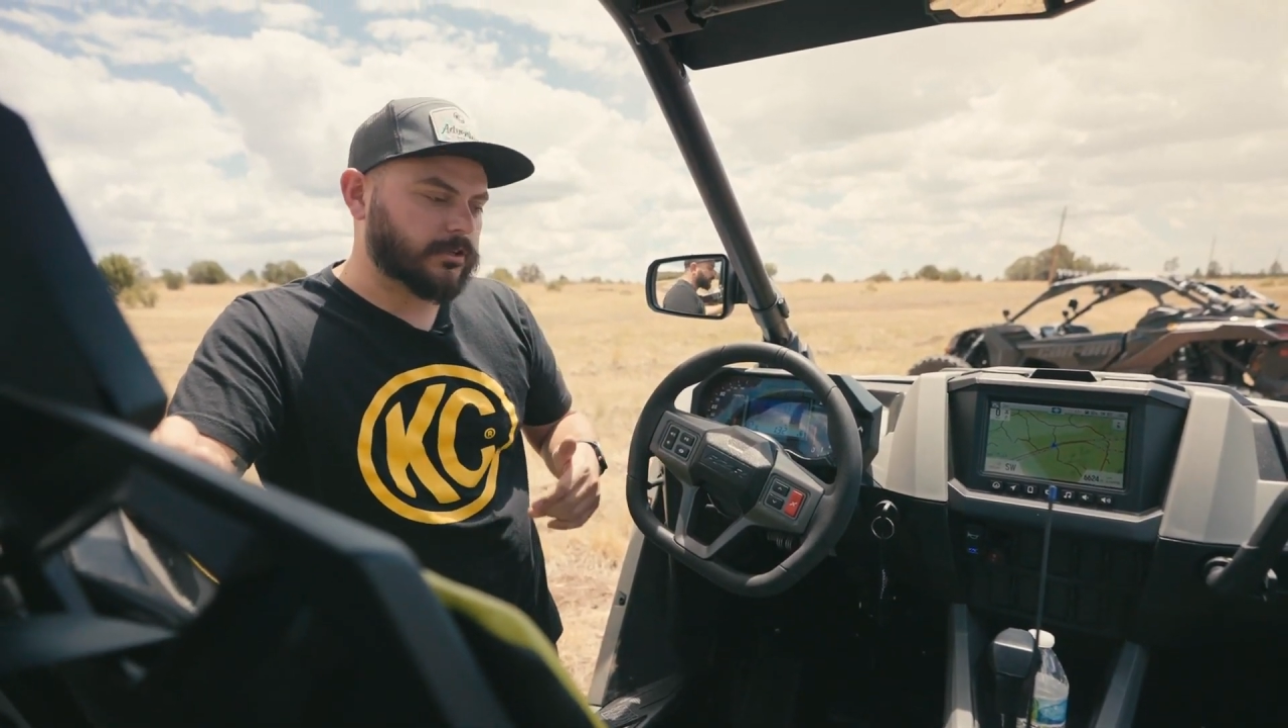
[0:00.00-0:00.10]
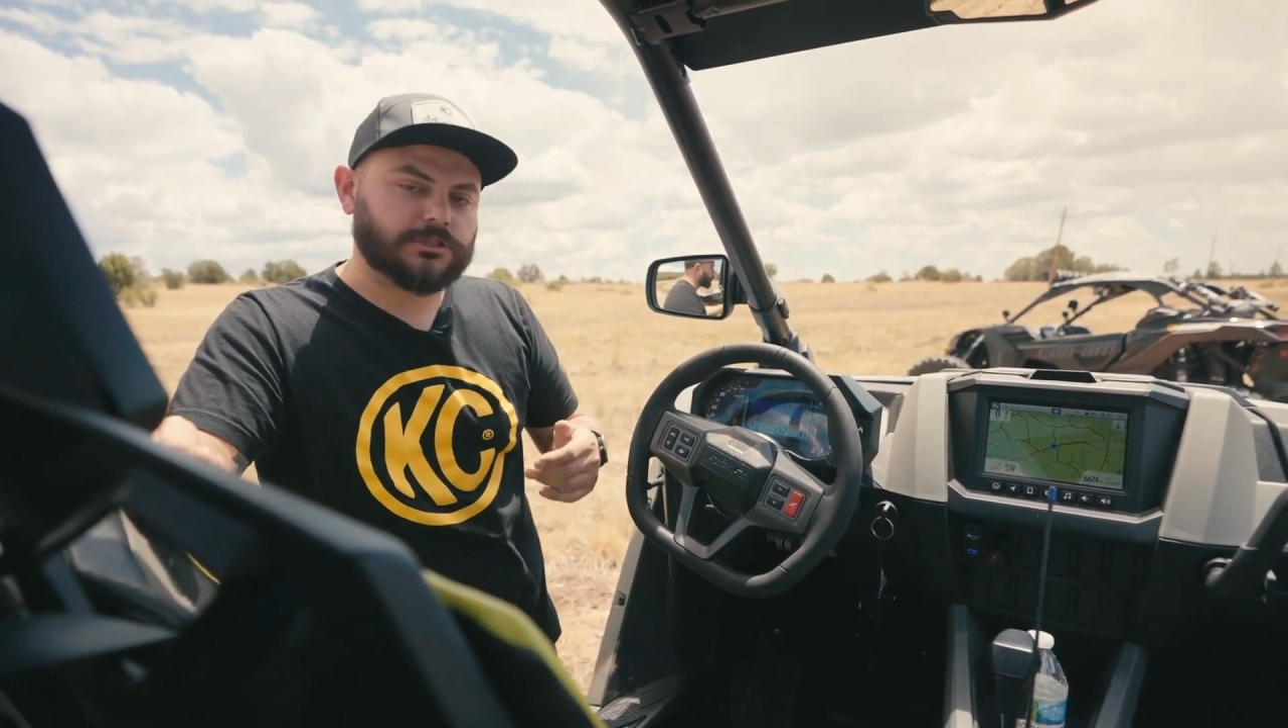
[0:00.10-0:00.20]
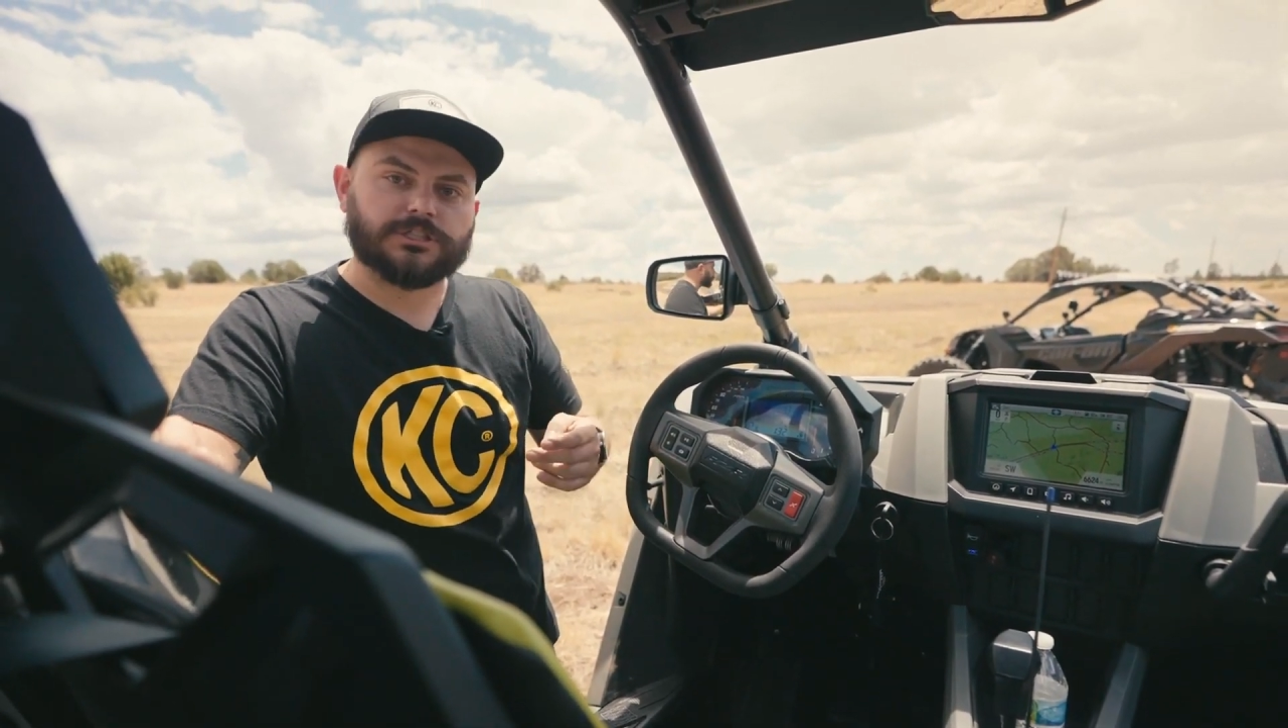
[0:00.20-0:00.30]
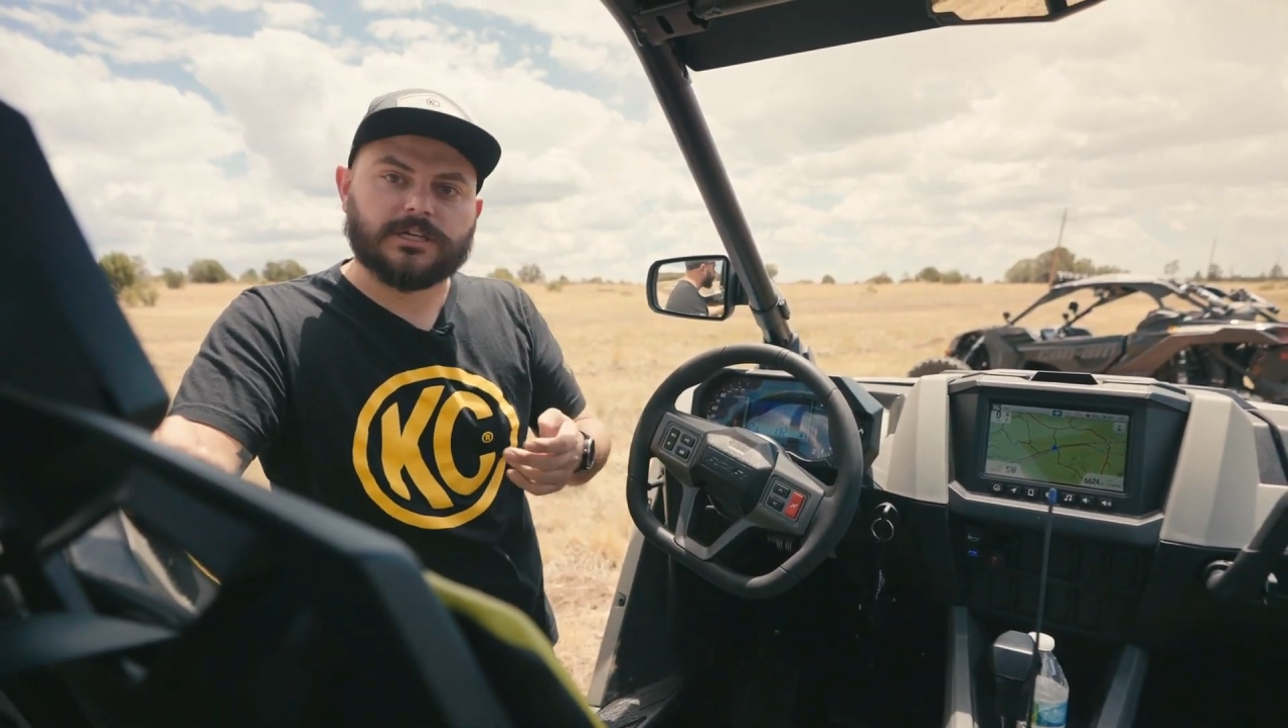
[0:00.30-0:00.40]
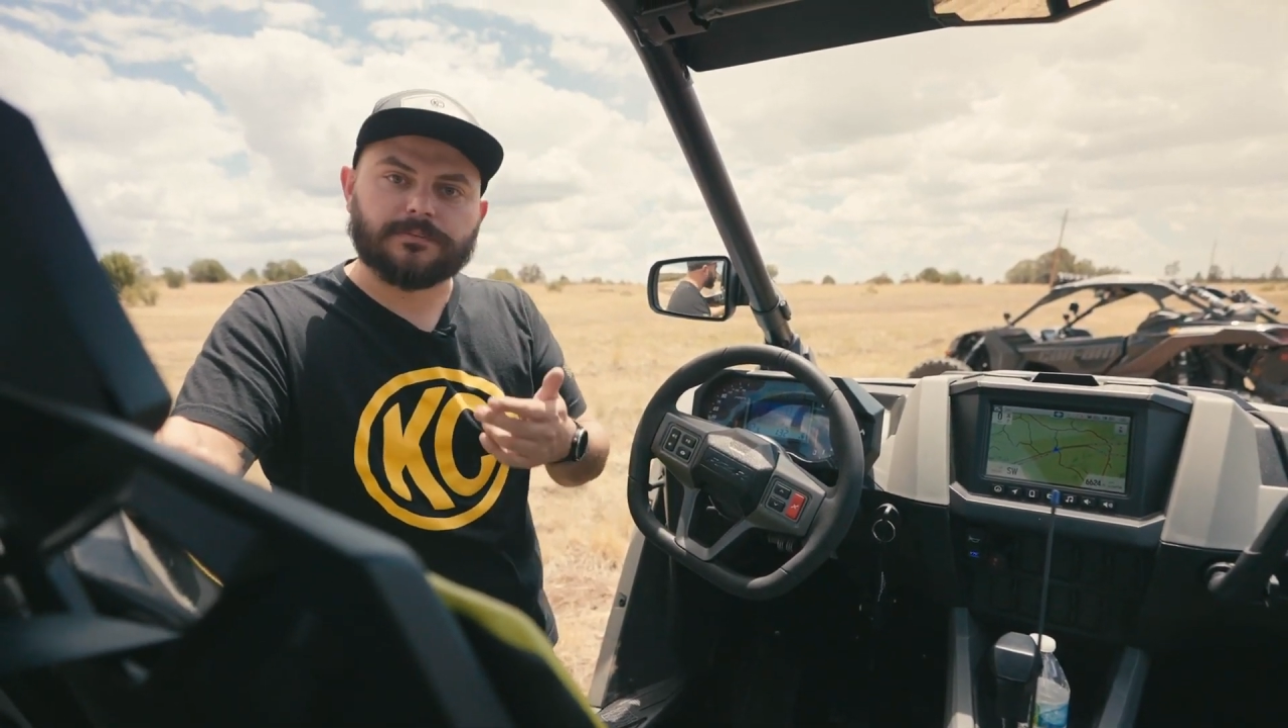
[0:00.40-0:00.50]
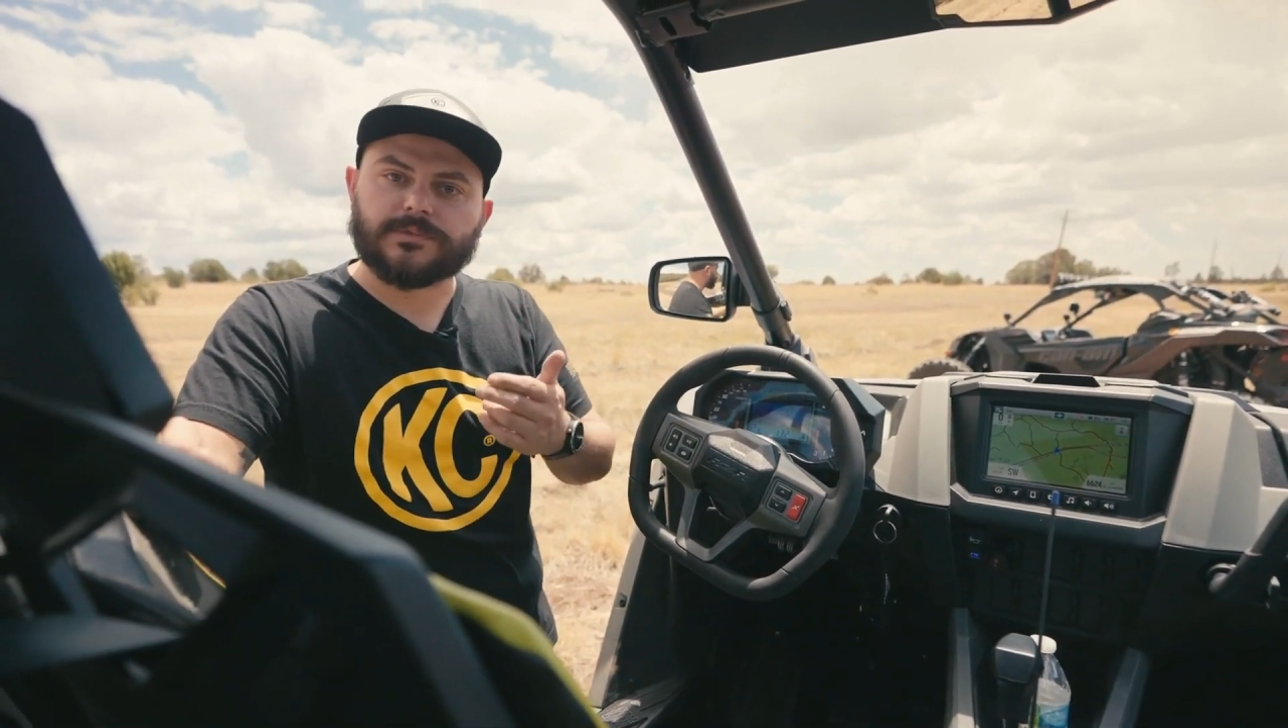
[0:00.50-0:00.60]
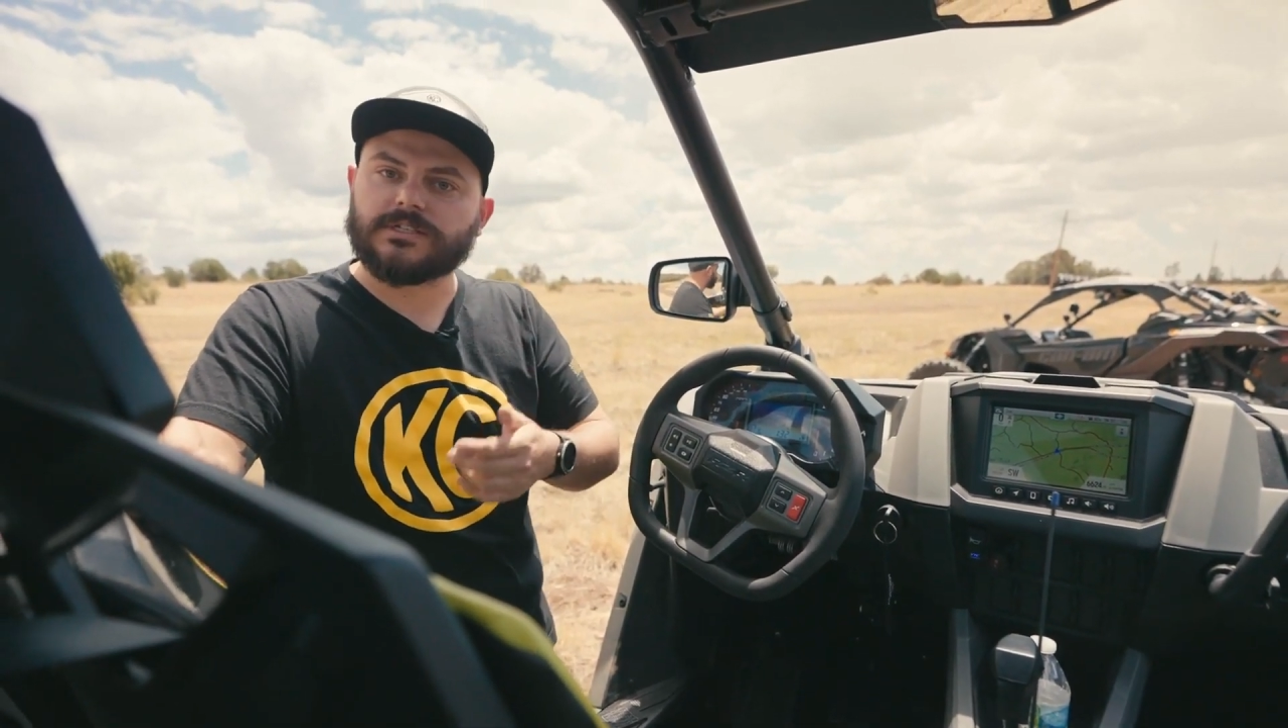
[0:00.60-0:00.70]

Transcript: cheap